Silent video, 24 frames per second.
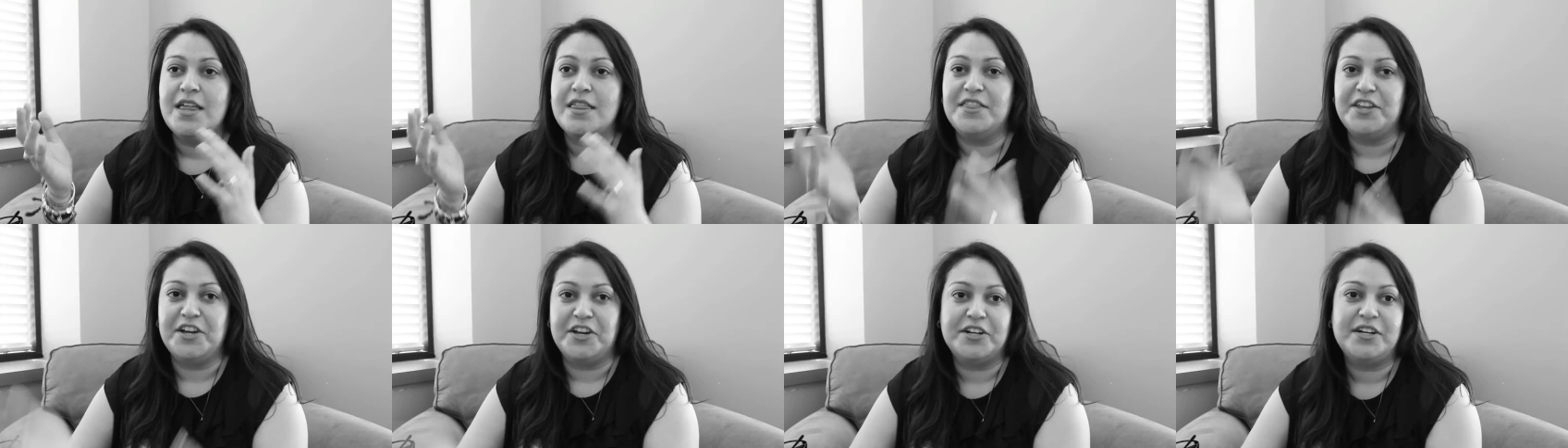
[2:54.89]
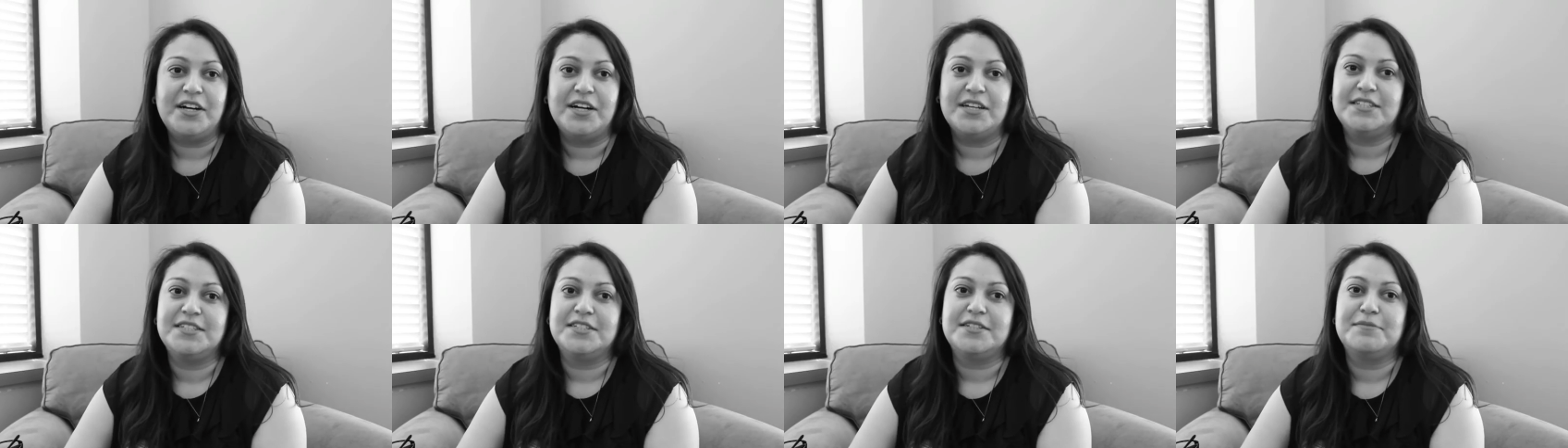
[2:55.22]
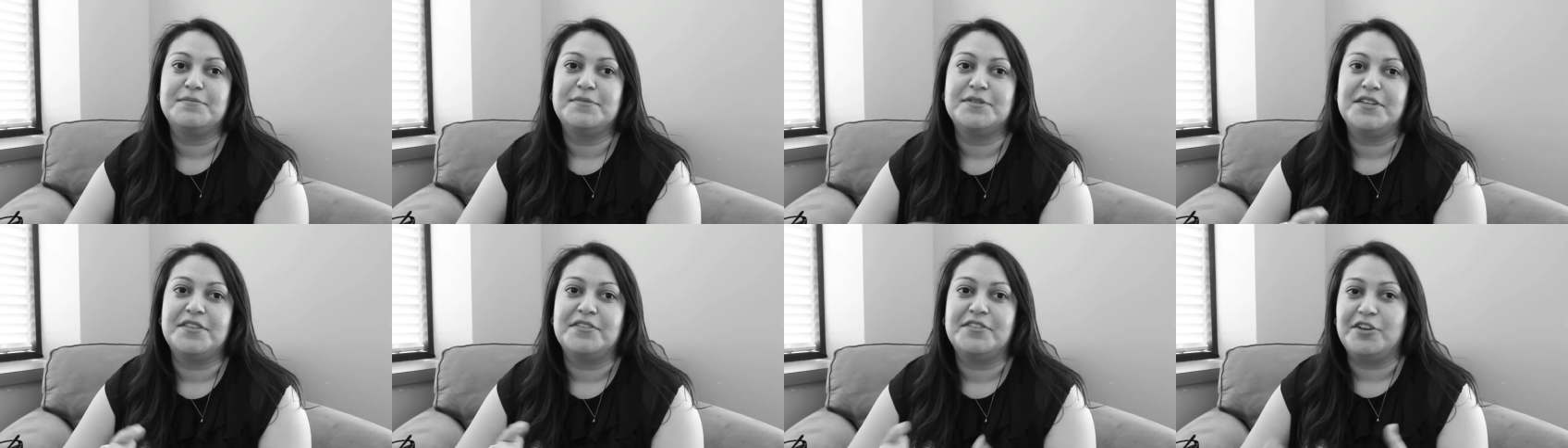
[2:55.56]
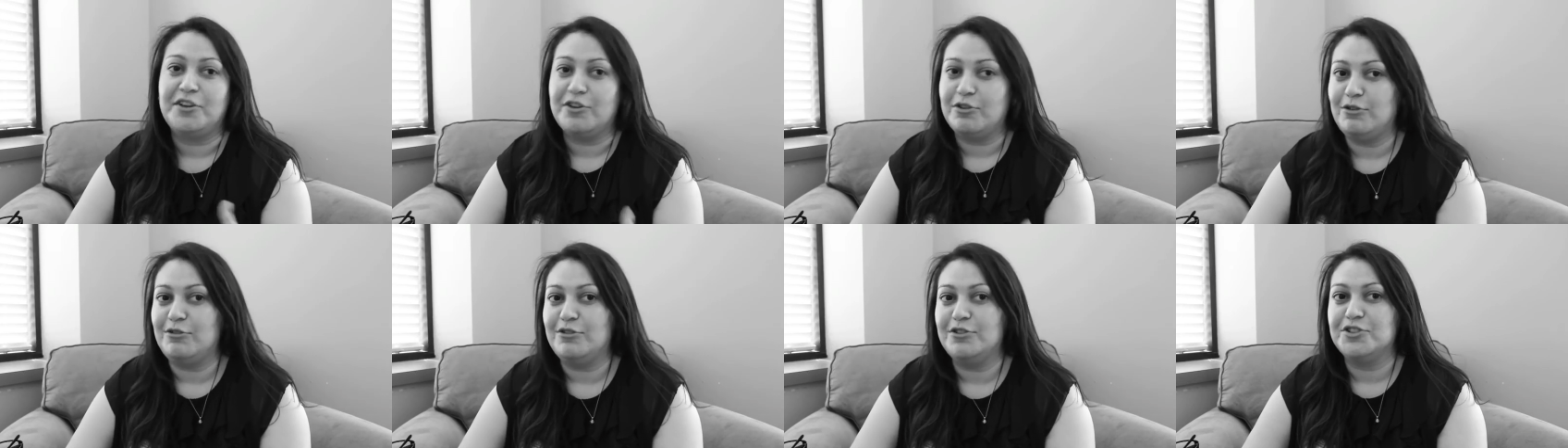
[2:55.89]
their customs and
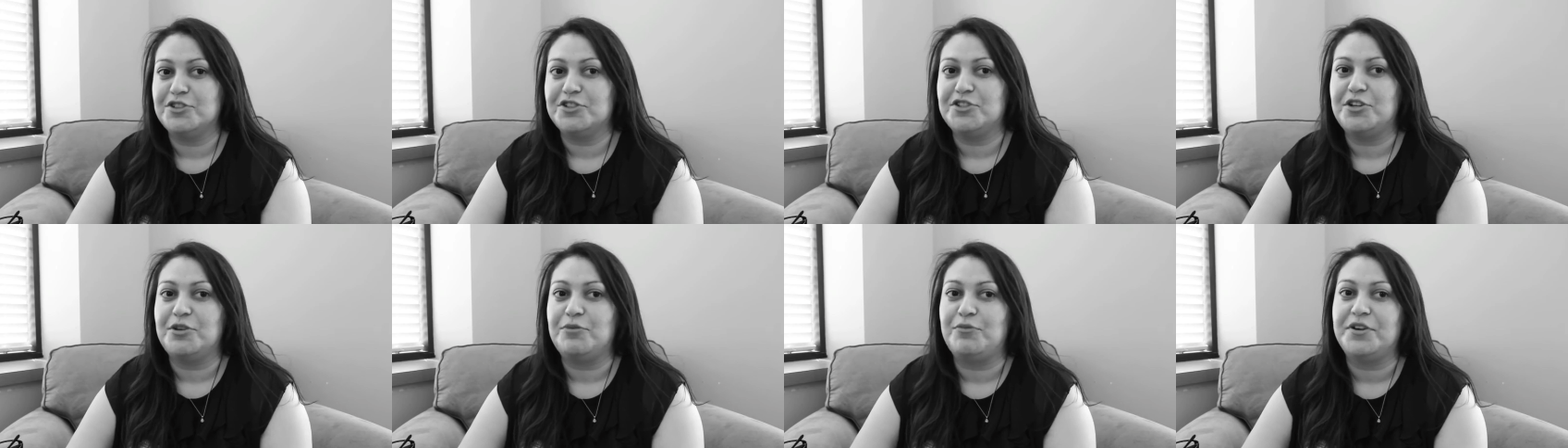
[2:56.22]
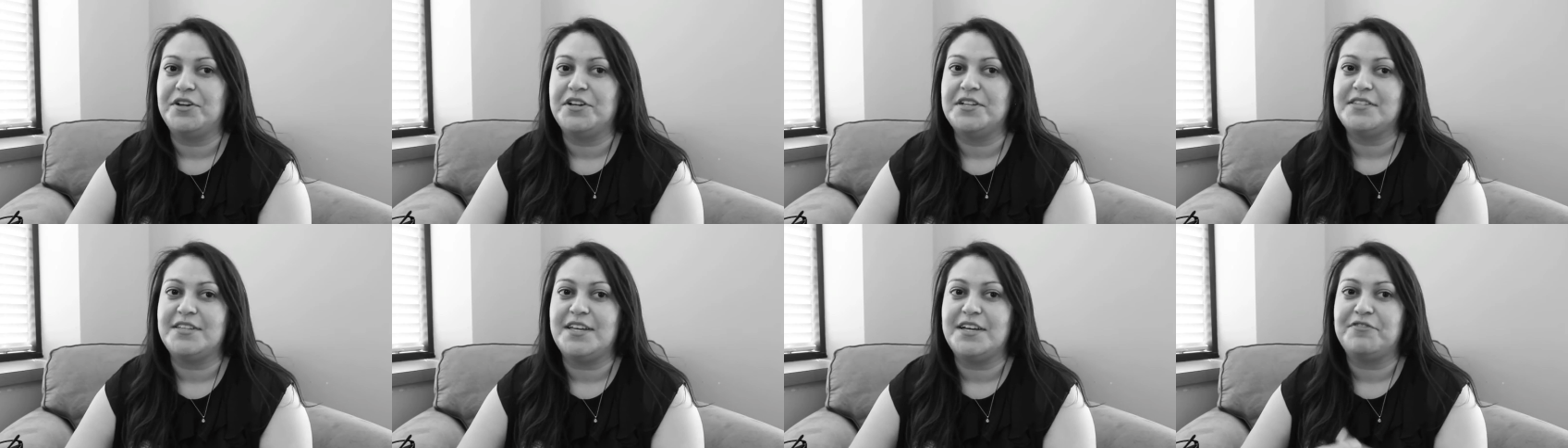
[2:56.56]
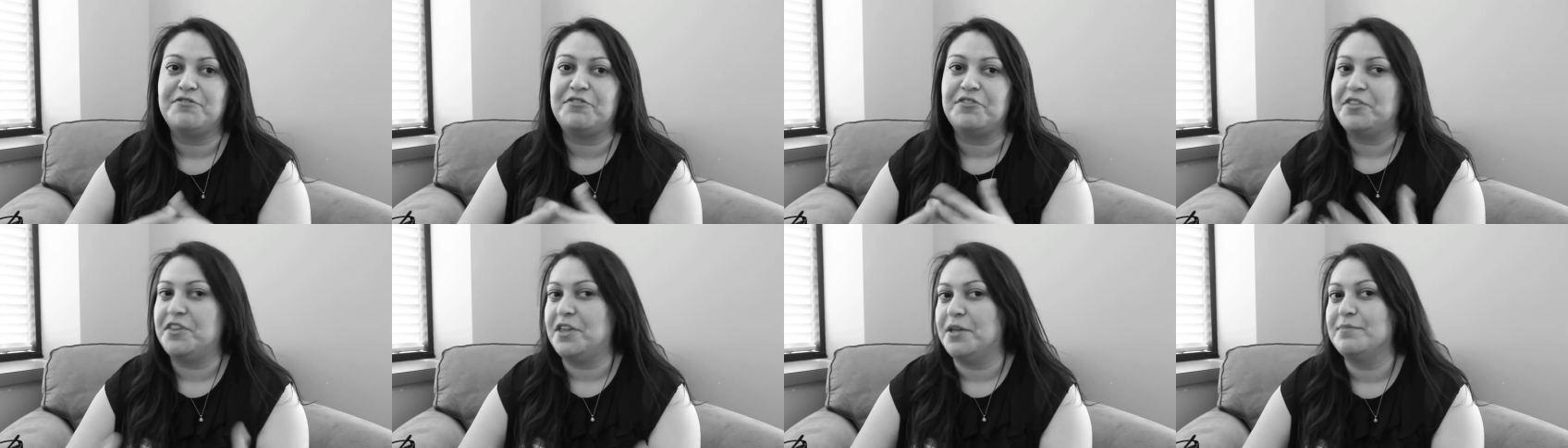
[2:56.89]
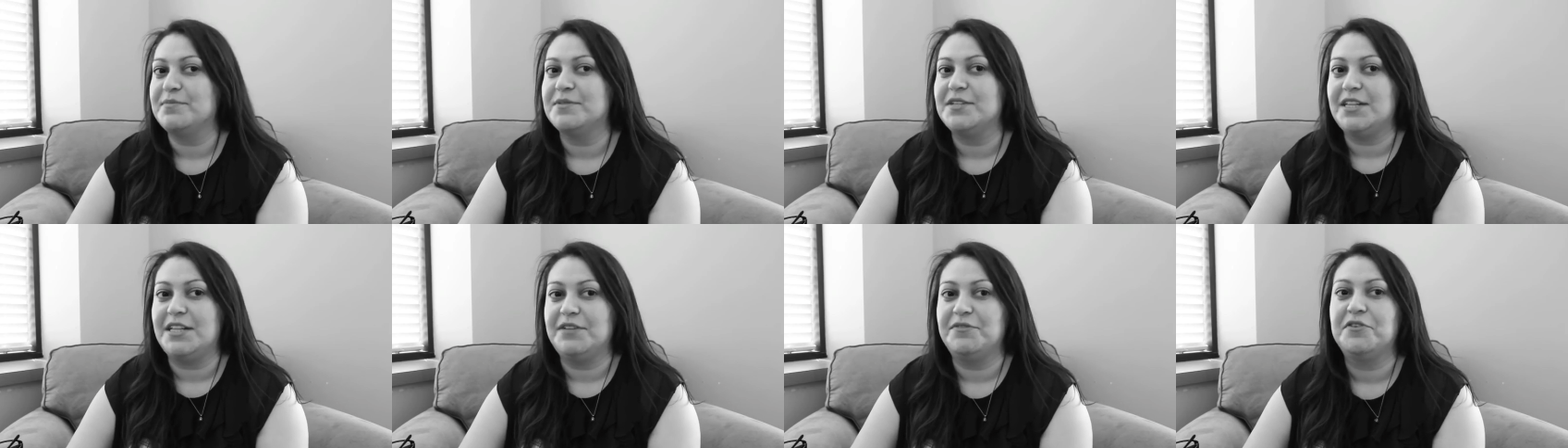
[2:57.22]
their culture and what it's like for
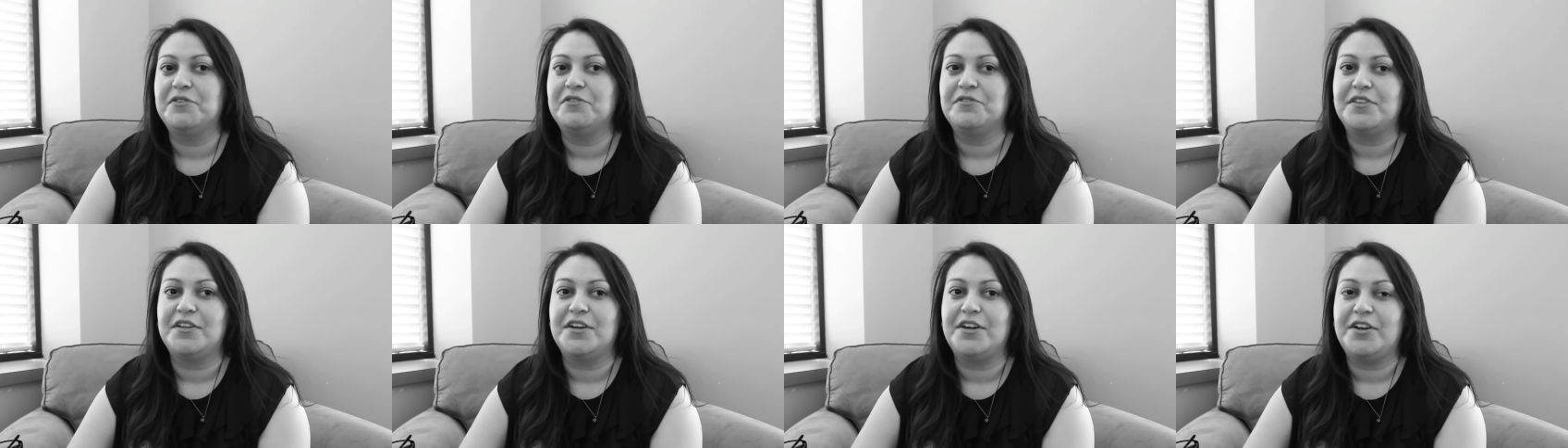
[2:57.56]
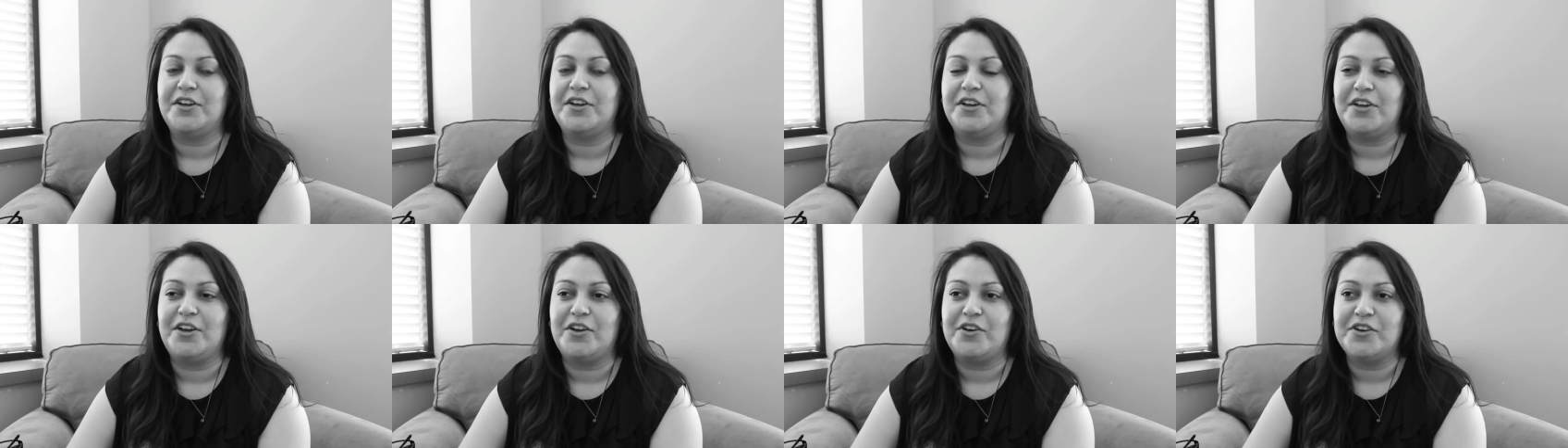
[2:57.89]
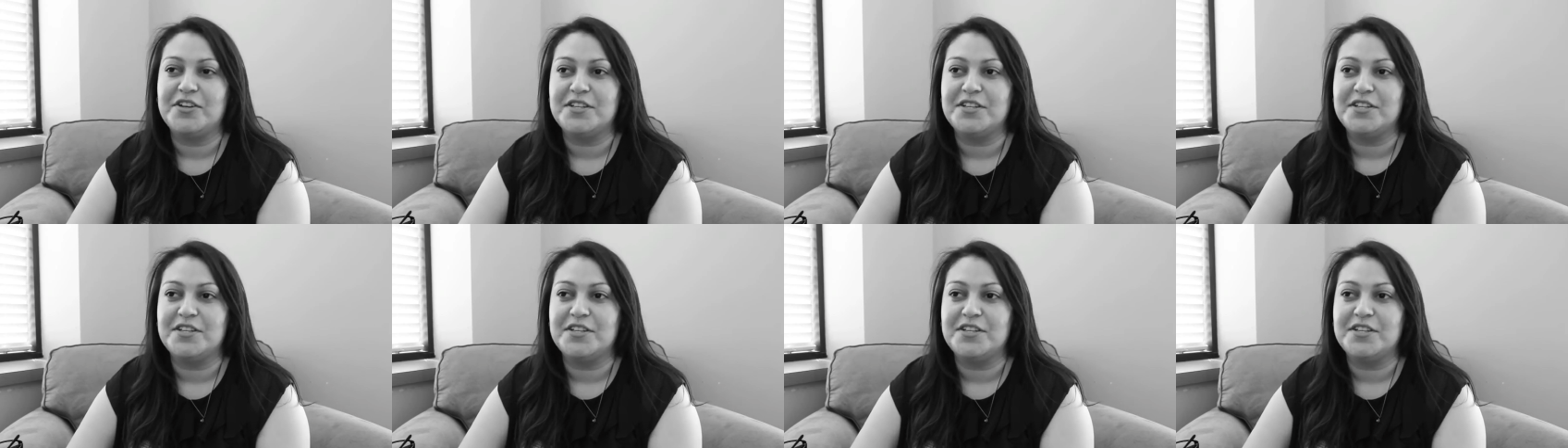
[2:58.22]
them to live over there, you know,